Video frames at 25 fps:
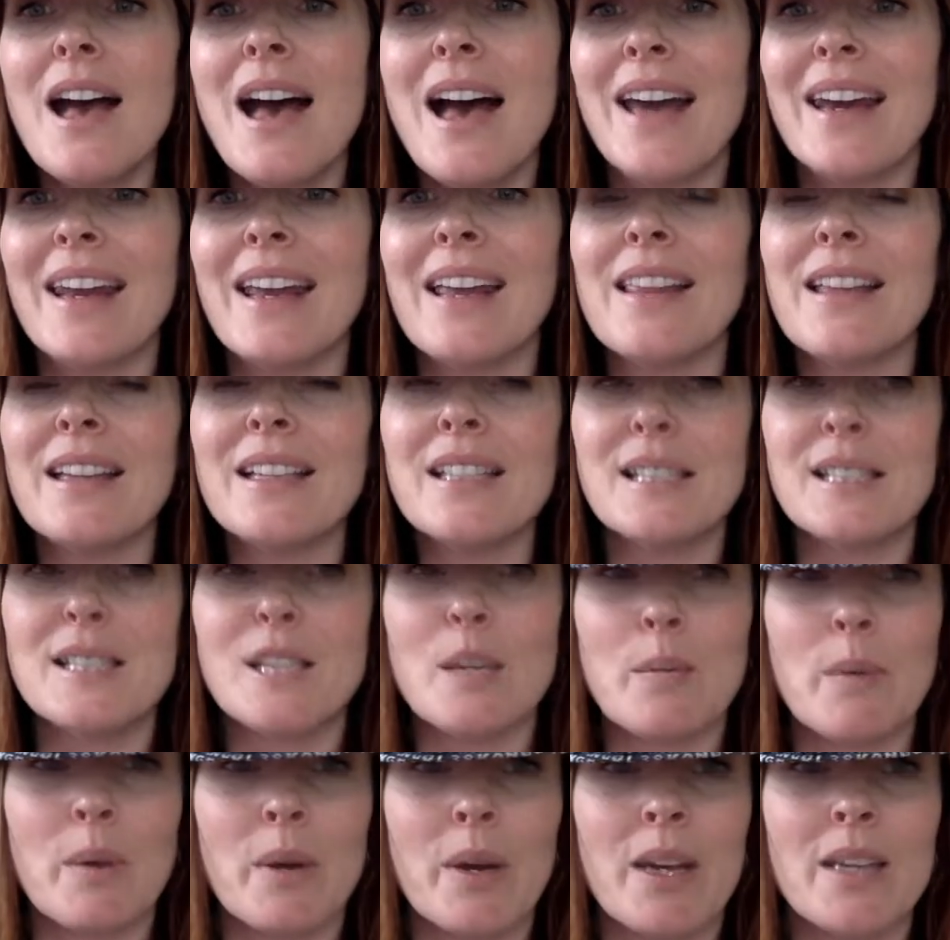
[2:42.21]
And I like to
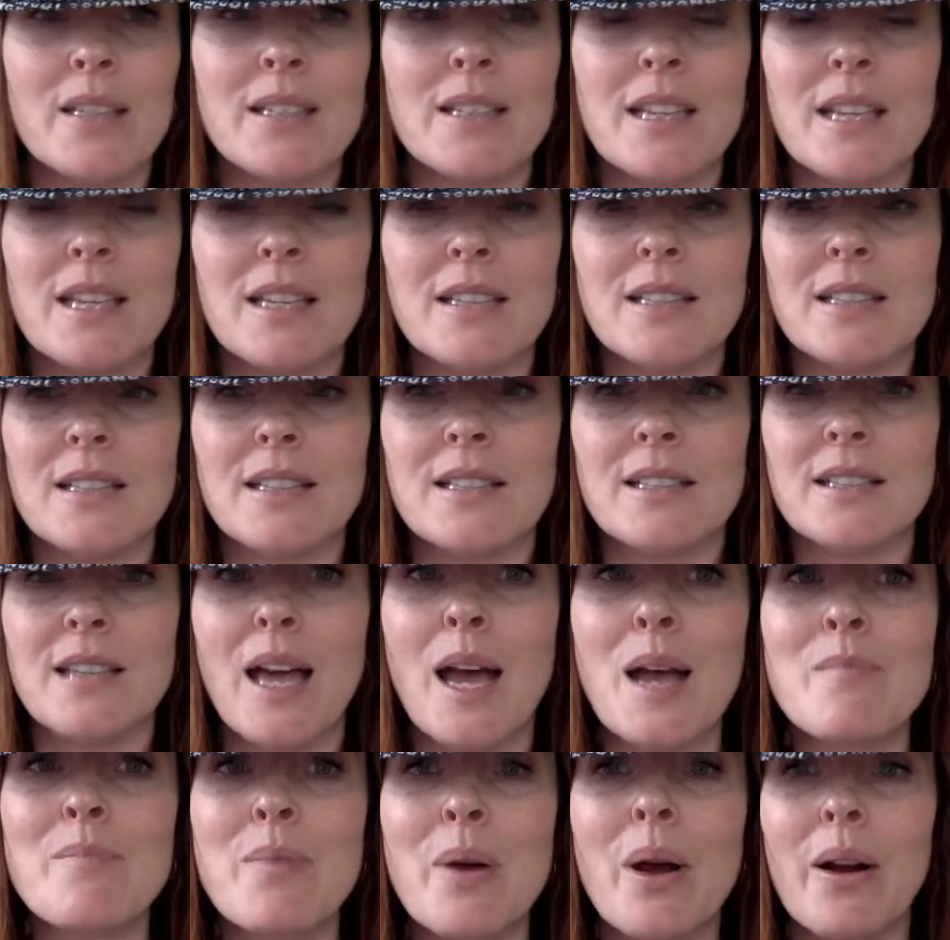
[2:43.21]
summarize this as
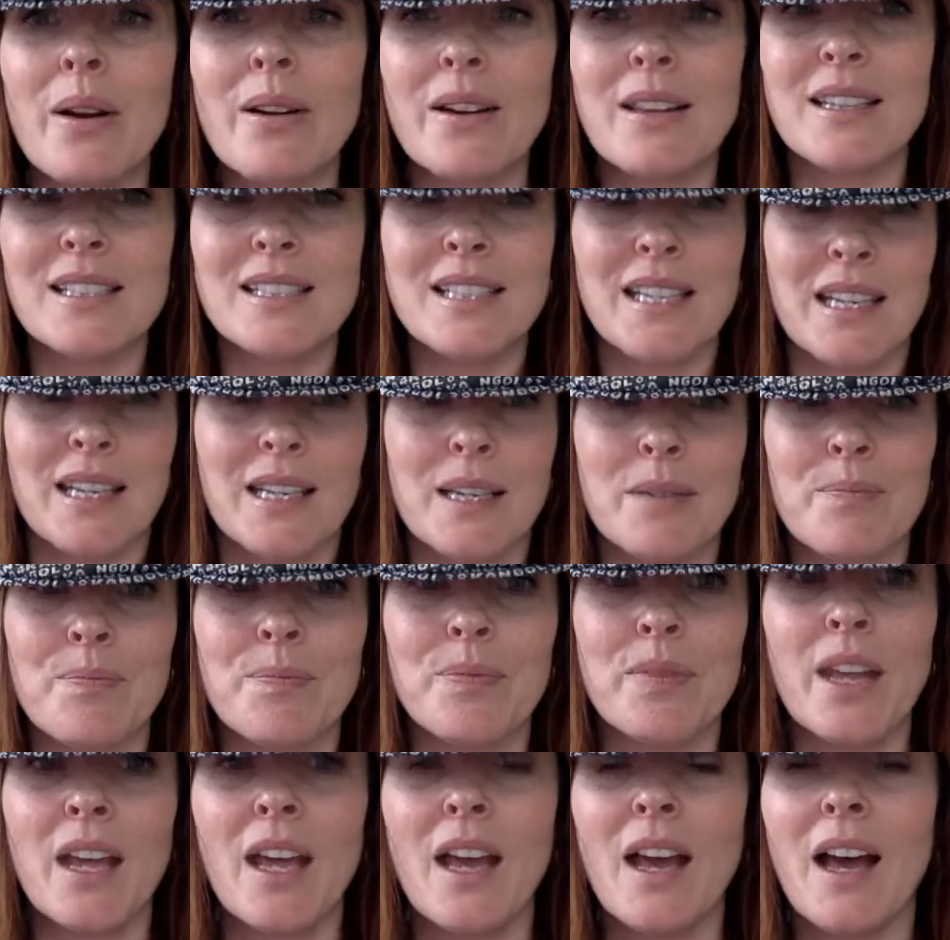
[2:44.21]
I'm part of the team.
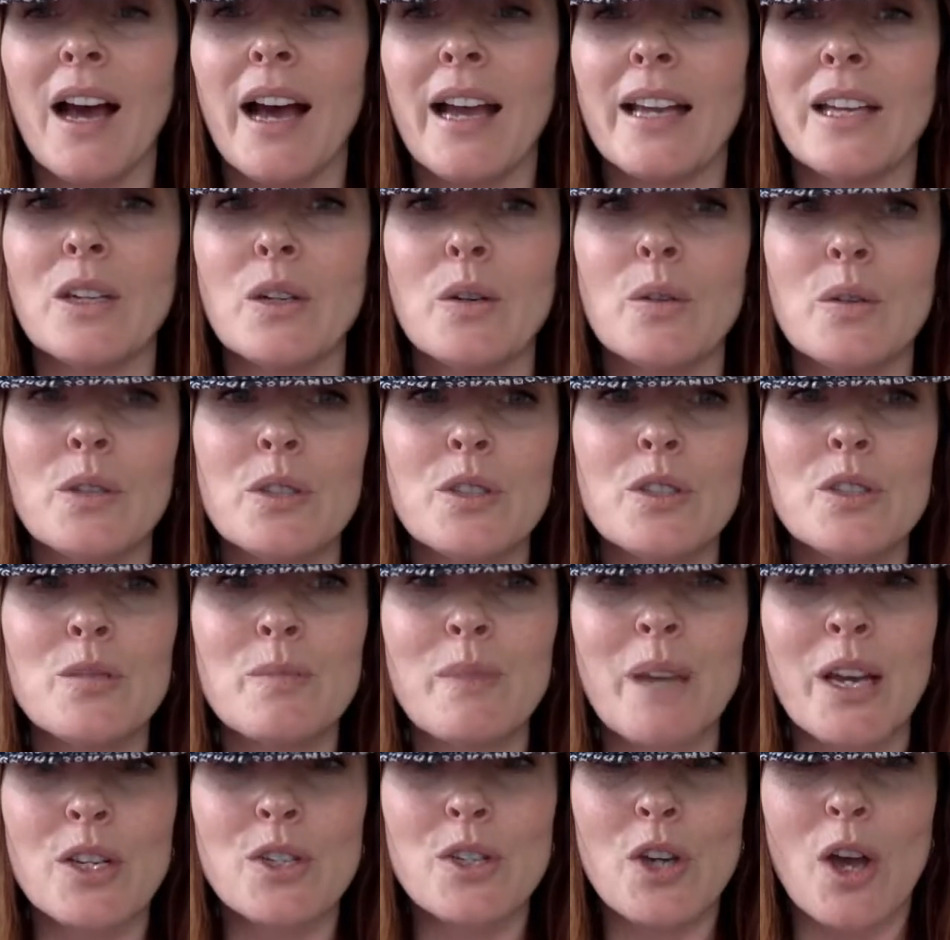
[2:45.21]
I can only do
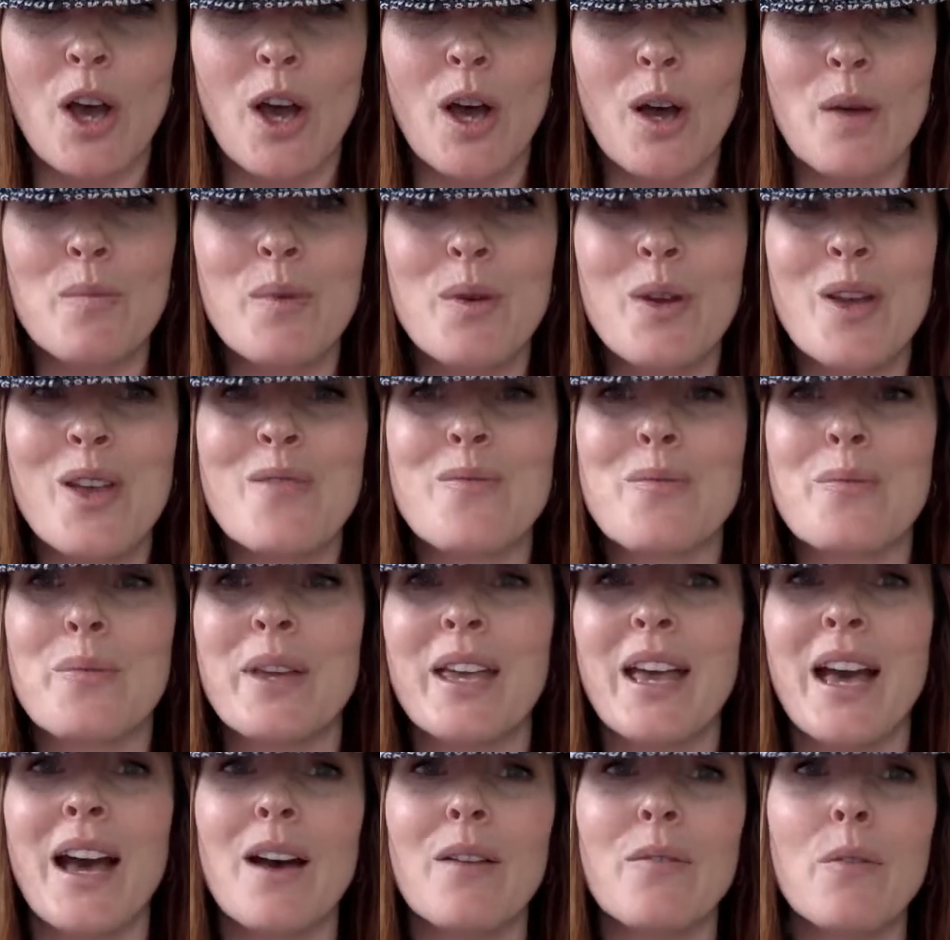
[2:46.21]
my job if we
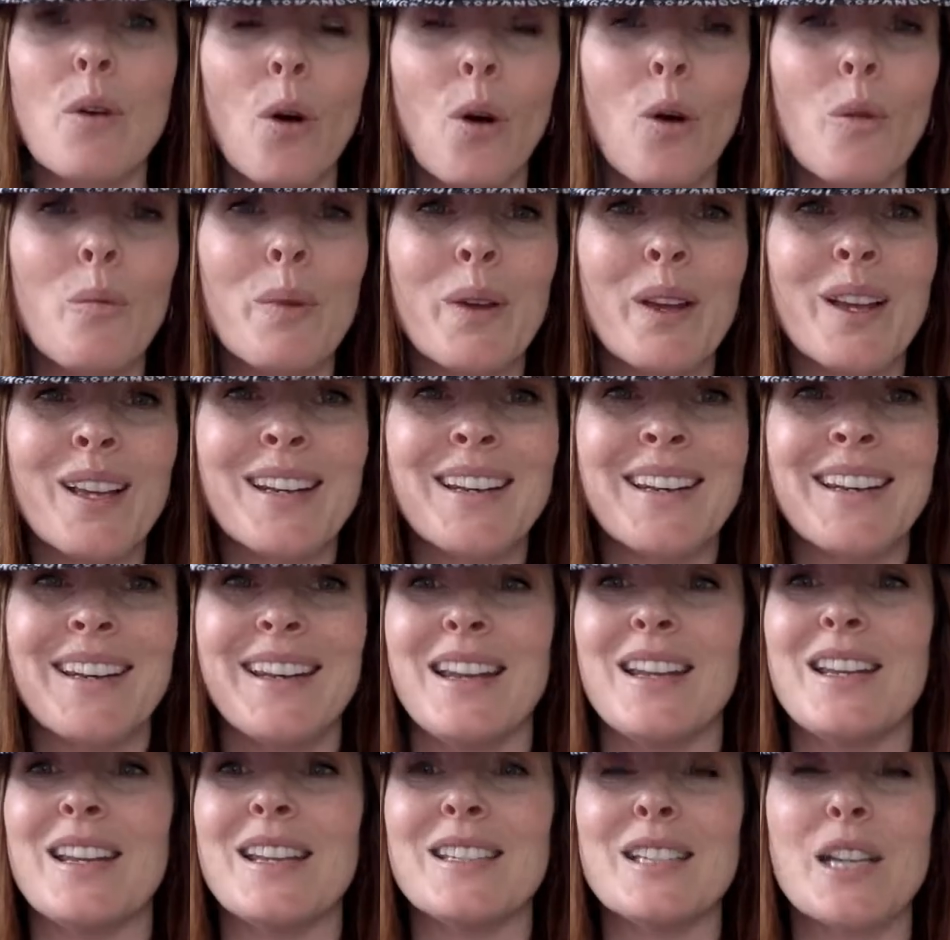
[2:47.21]
have open
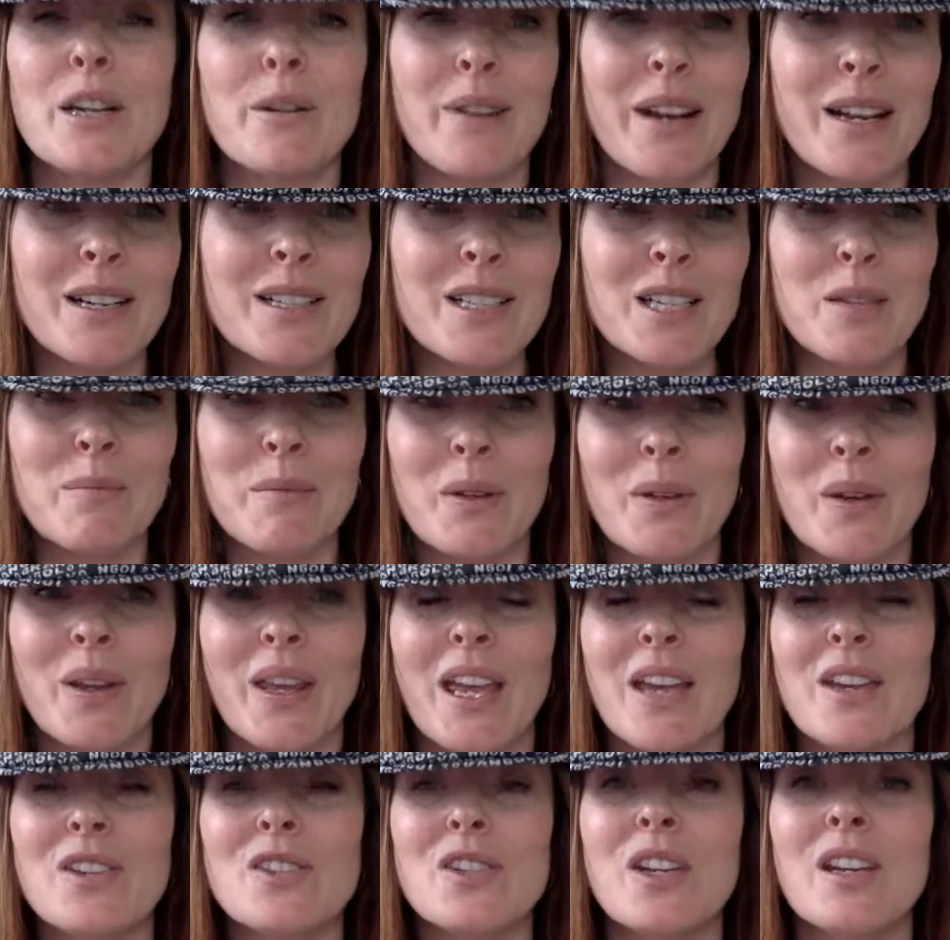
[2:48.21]
and direct
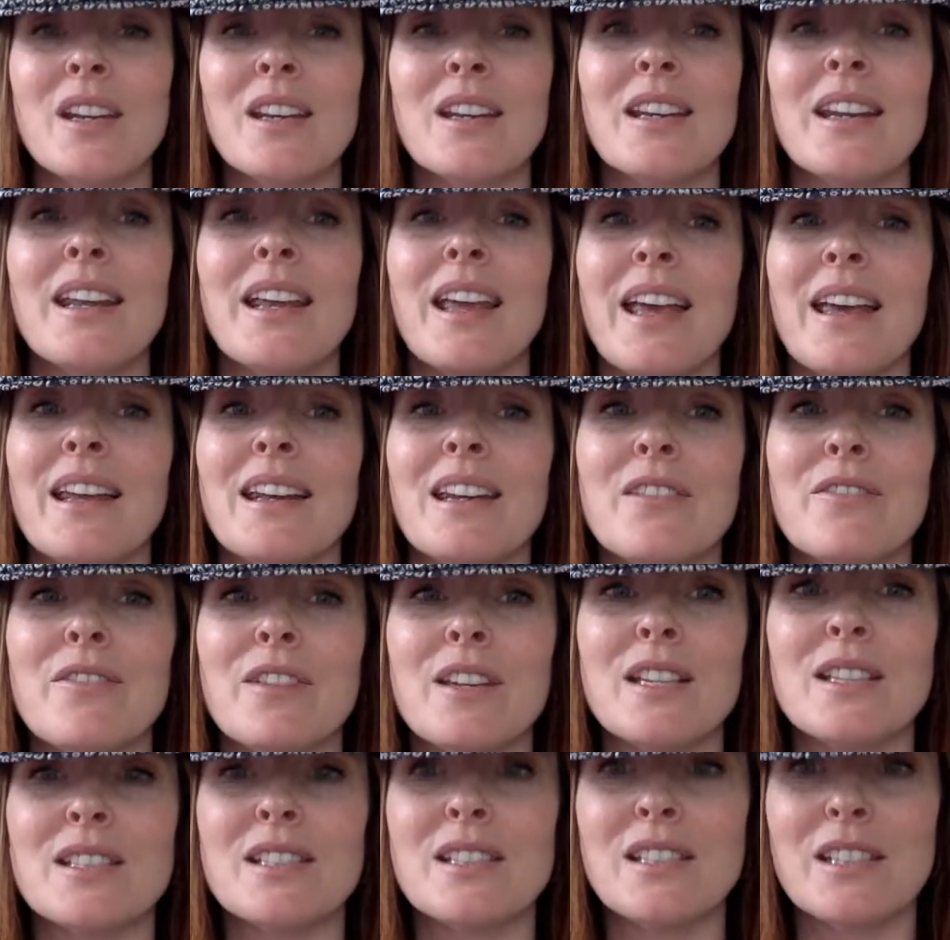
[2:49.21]
communication and if
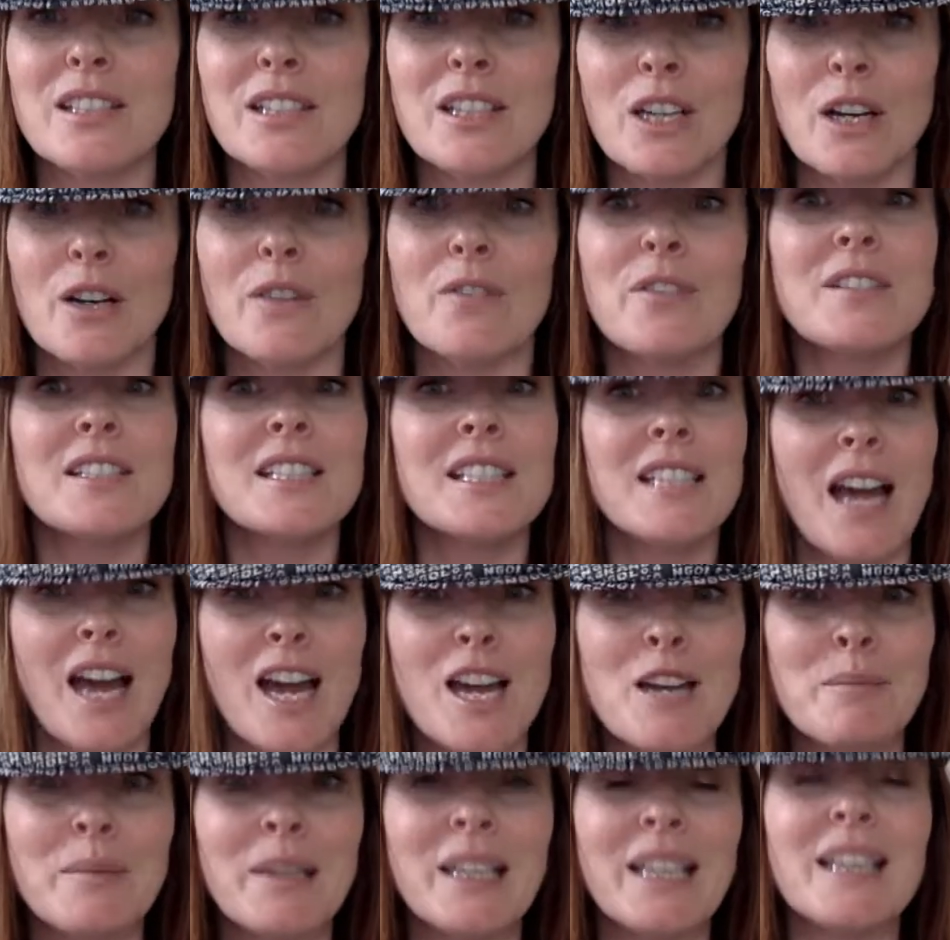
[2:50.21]
it's
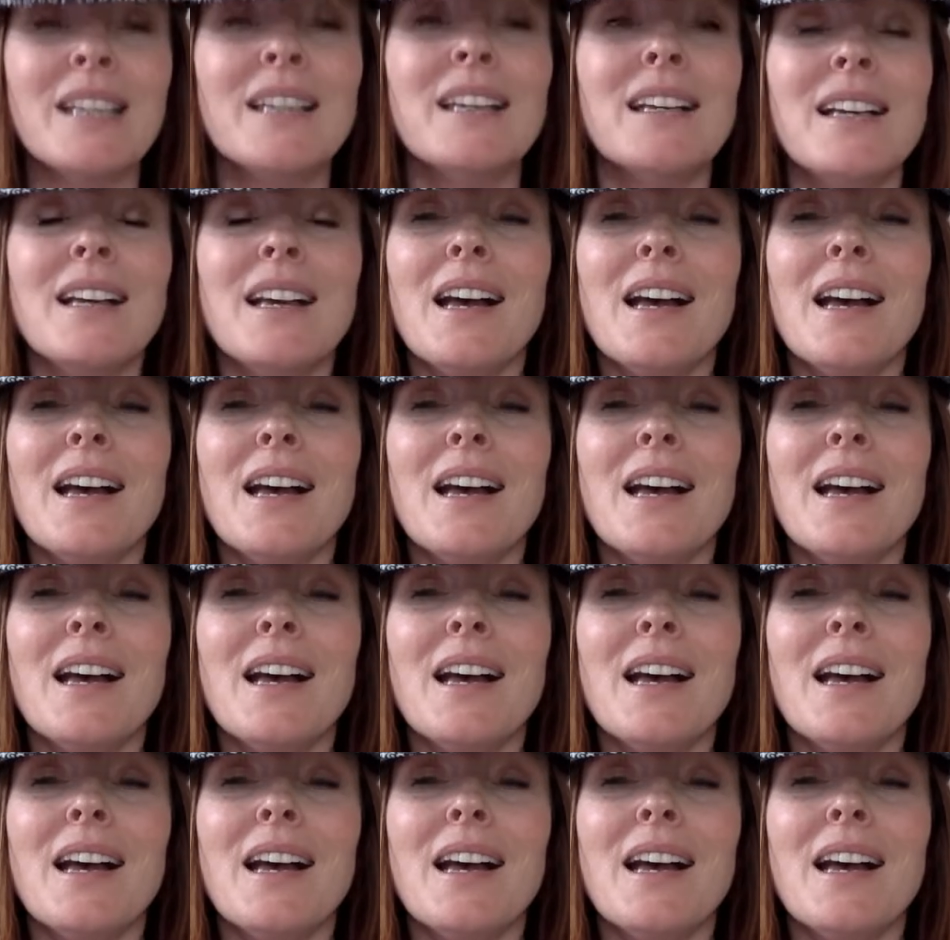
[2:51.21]
timely.